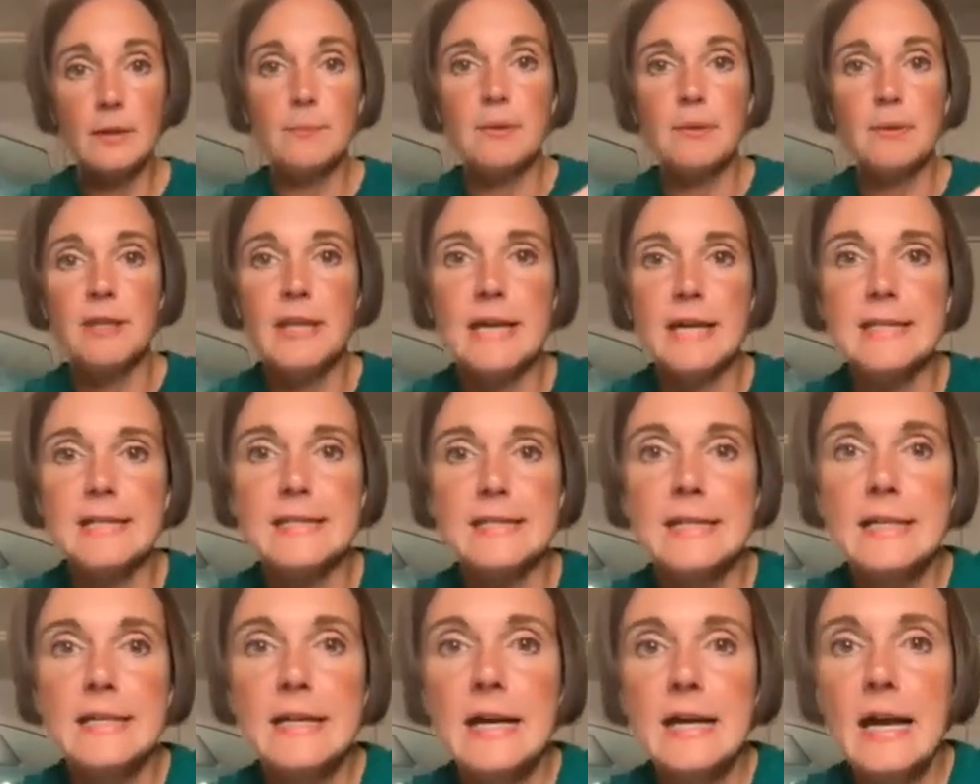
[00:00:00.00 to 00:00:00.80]
But
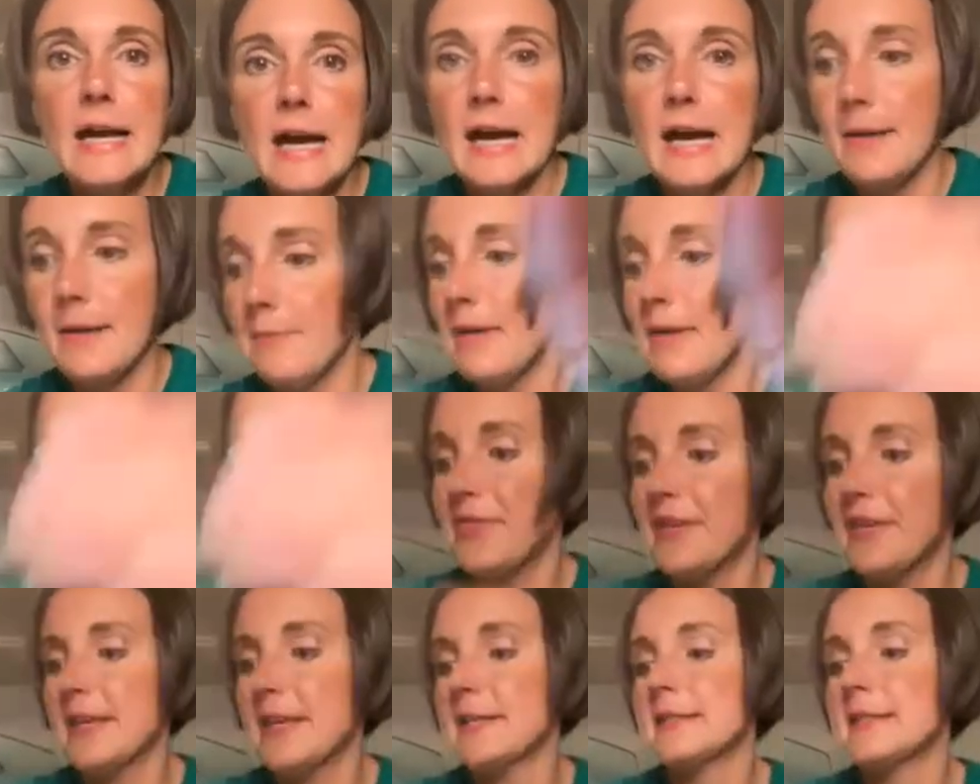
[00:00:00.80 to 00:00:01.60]
yes,
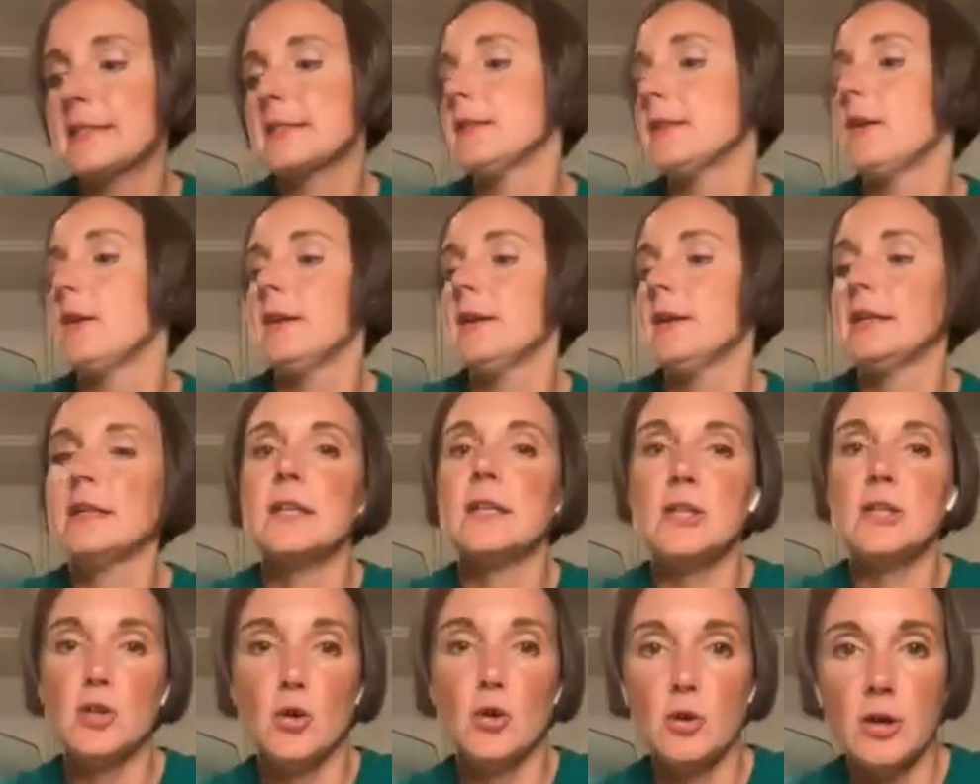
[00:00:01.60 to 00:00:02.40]
things like
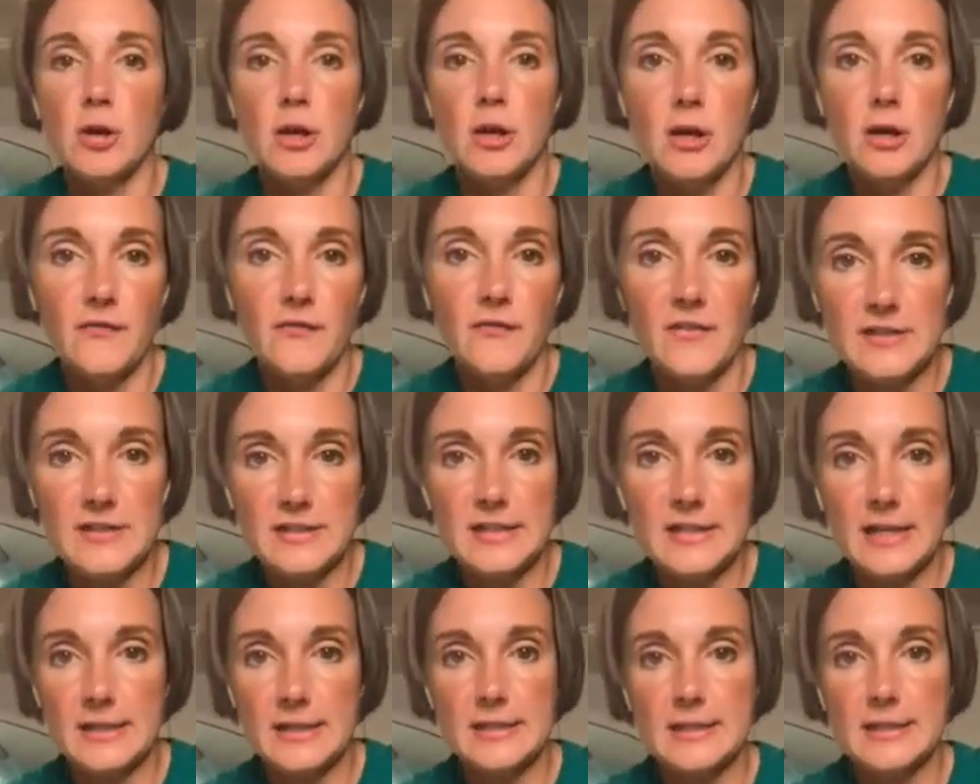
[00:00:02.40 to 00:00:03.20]
yogurt are
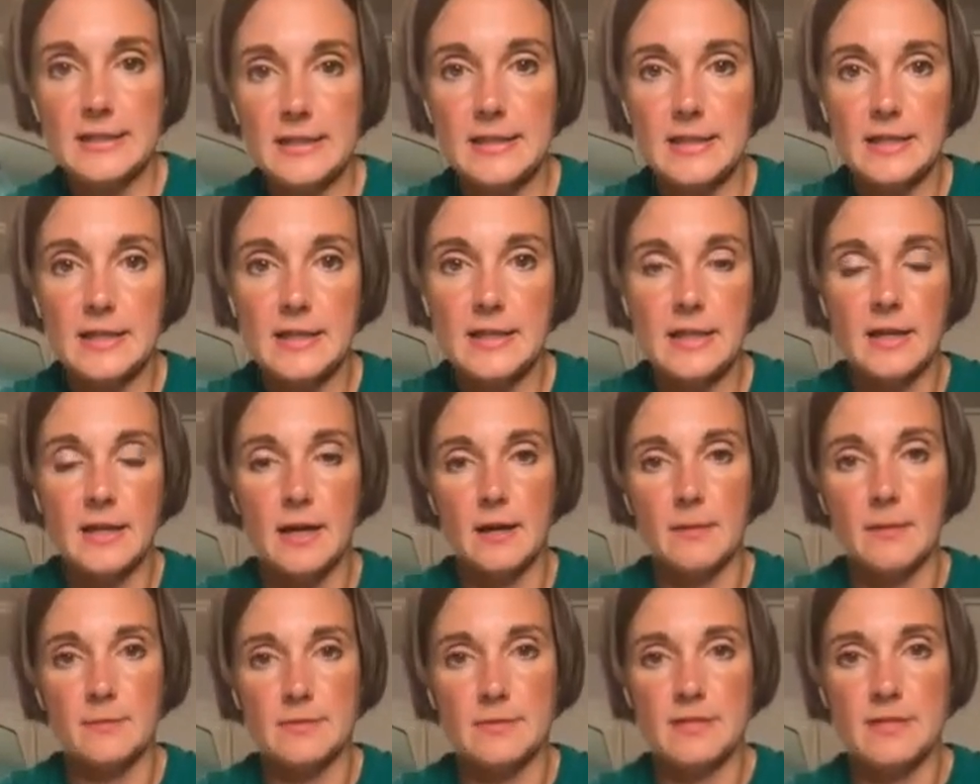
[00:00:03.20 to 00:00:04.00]
fantastic
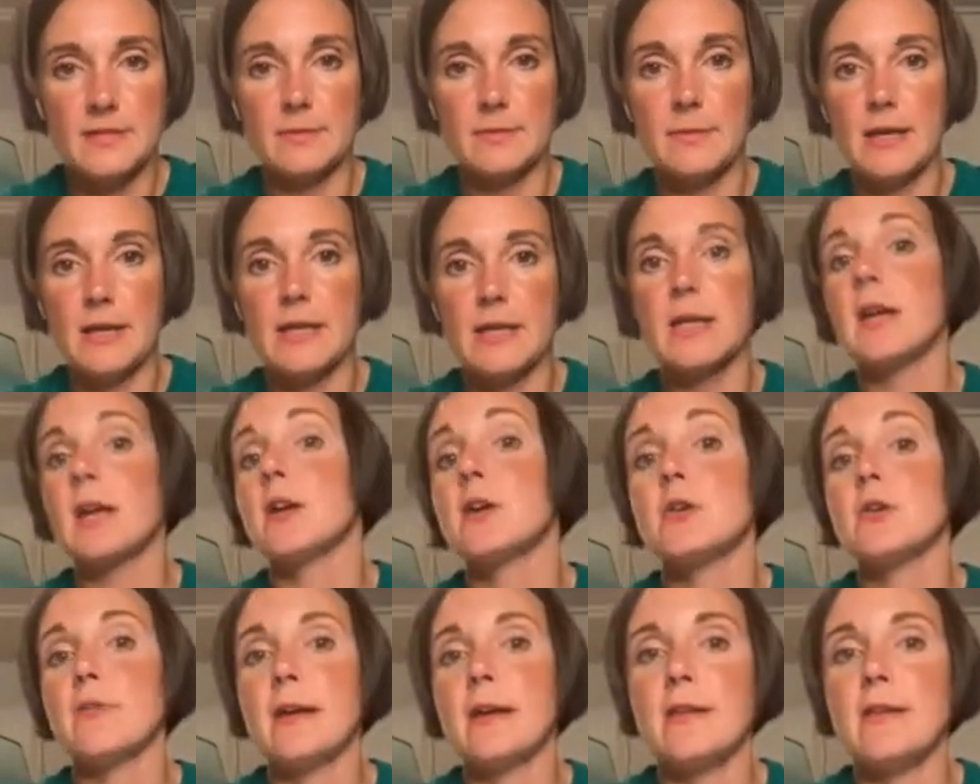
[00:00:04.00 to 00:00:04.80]
to make
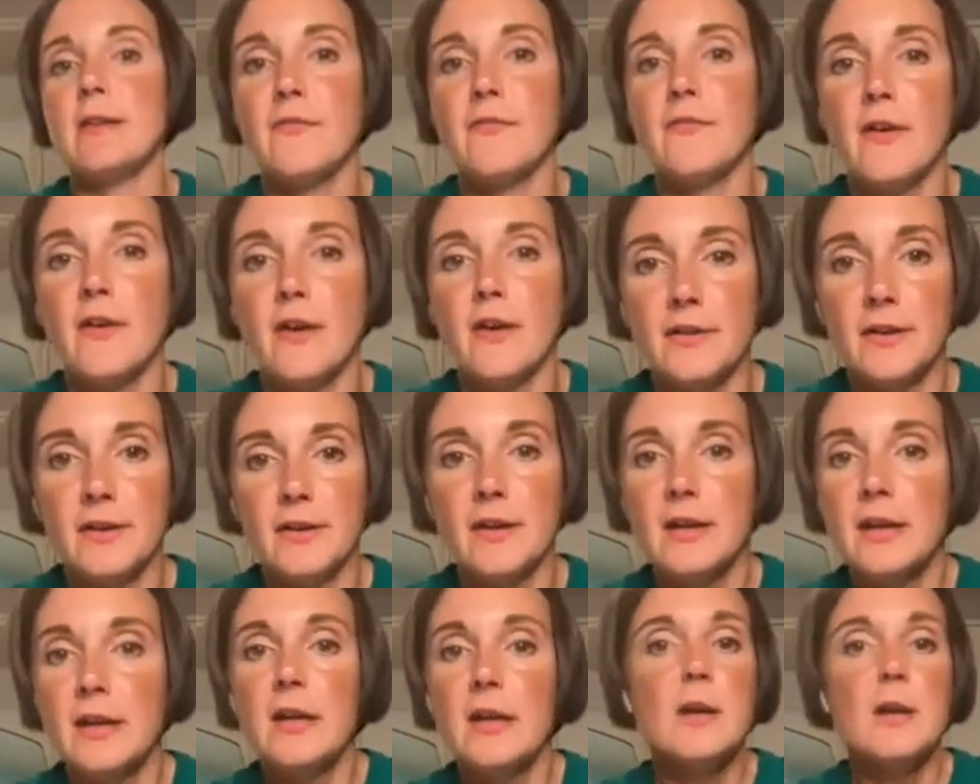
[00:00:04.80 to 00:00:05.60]
and great fun,
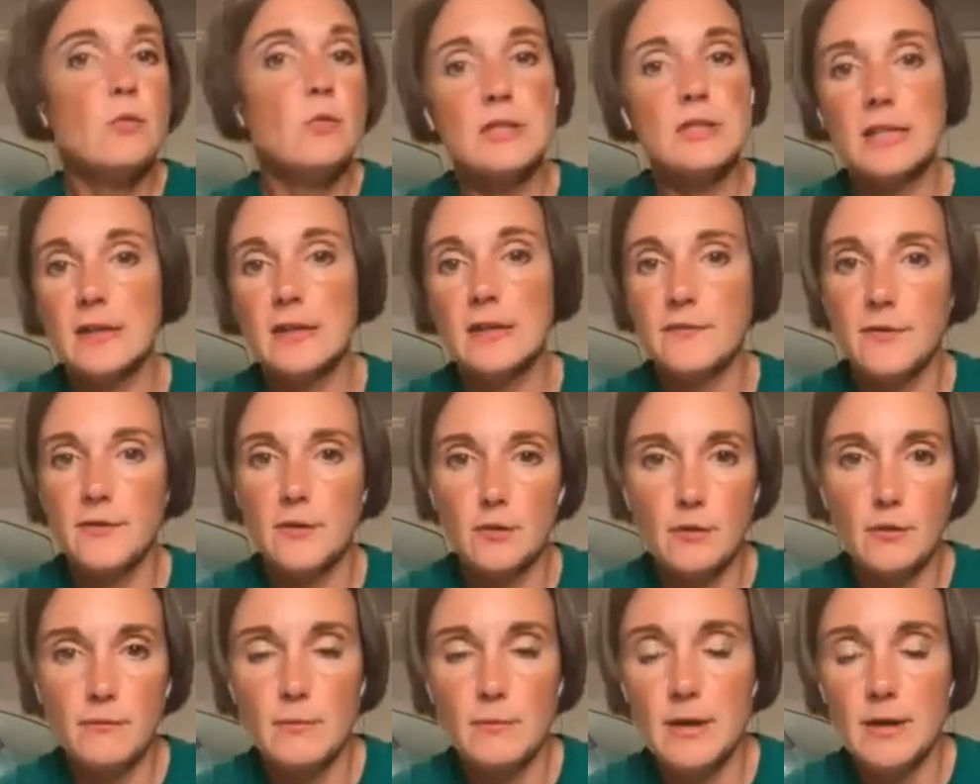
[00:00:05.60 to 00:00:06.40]
will save you a
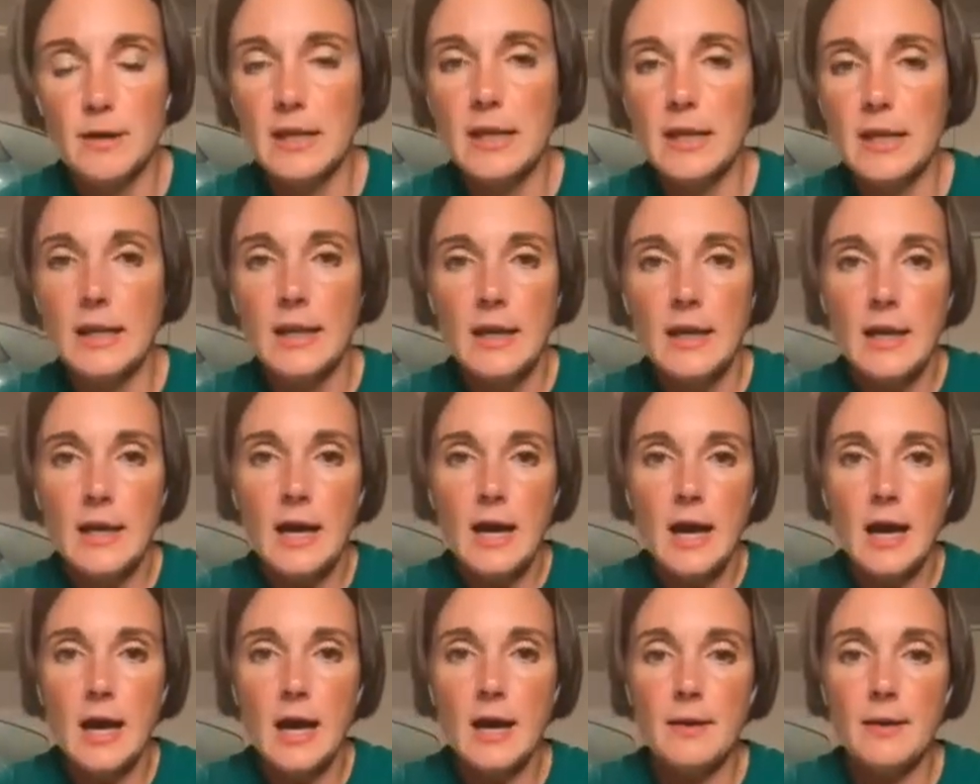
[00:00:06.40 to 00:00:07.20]
lot of money,
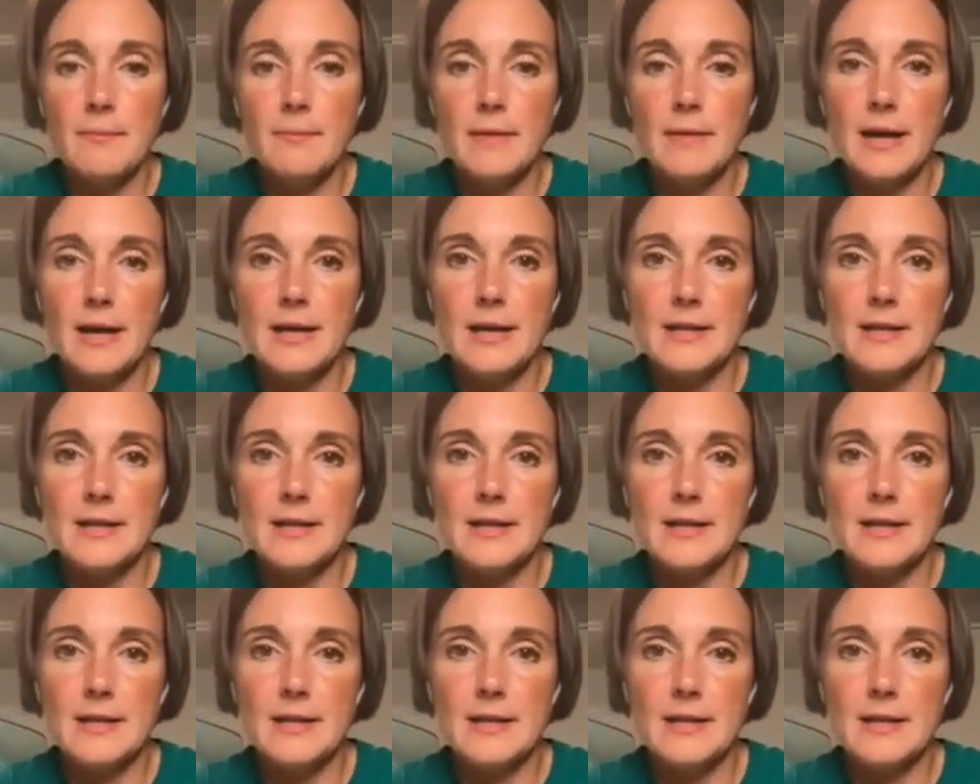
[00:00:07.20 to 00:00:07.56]
and